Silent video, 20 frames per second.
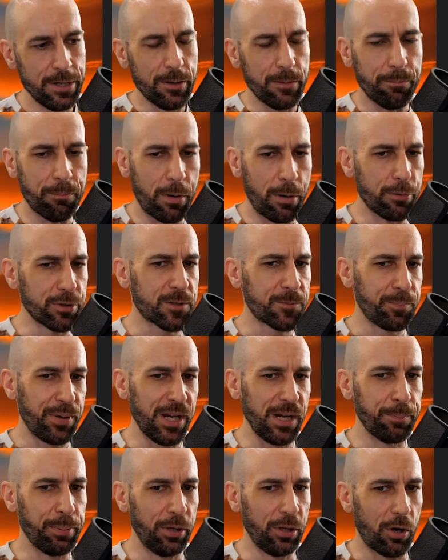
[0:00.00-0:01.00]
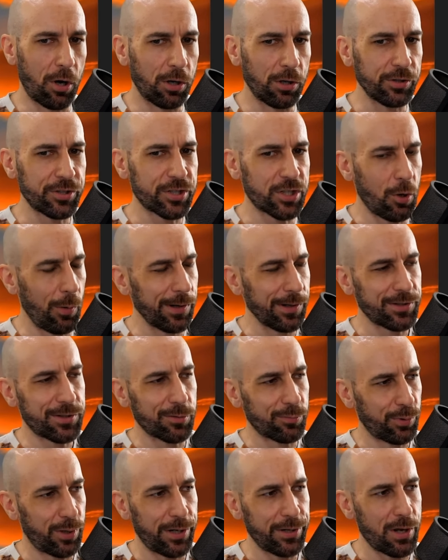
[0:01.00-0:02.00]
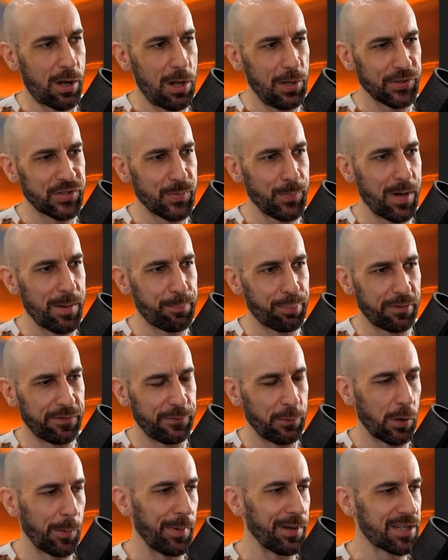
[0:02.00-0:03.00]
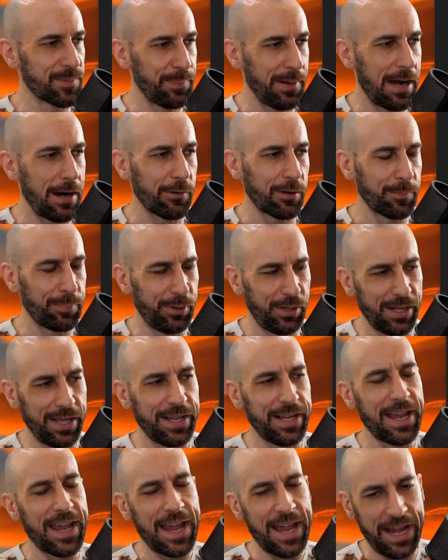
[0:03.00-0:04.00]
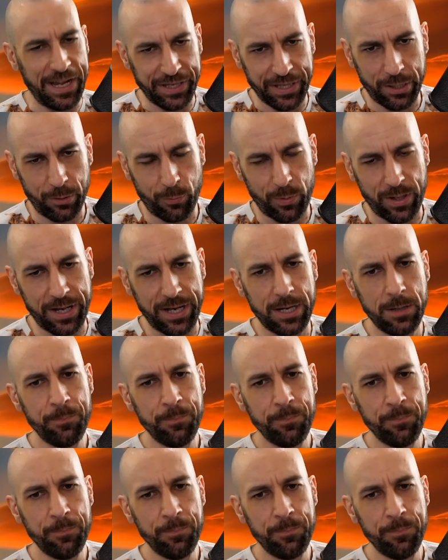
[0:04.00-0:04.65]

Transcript: Most people aren't going to run ultimate performance power plan anyway.